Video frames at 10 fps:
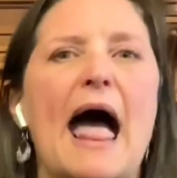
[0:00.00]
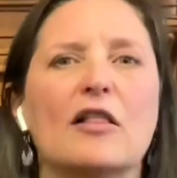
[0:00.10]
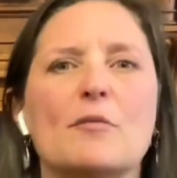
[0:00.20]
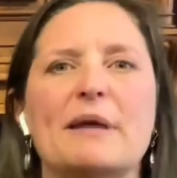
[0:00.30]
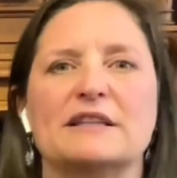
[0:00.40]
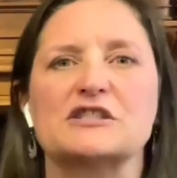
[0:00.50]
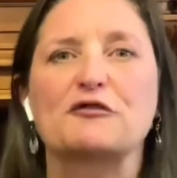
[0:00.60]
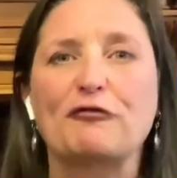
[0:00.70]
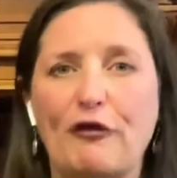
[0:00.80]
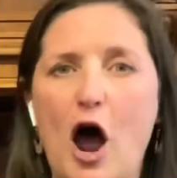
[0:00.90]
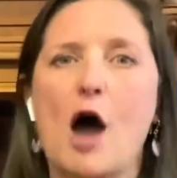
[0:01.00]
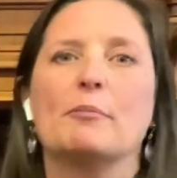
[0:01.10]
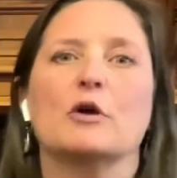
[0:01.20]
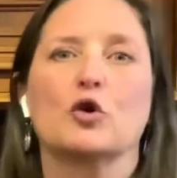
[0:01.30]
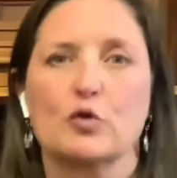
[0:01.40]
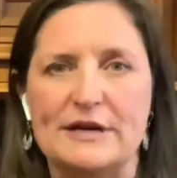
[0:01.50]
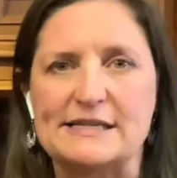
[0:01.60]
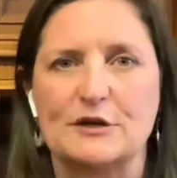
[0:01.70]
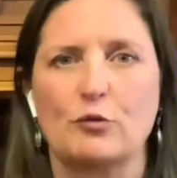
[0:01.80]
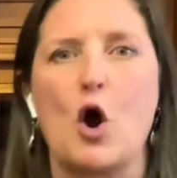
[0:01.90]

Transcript: elements from Greece and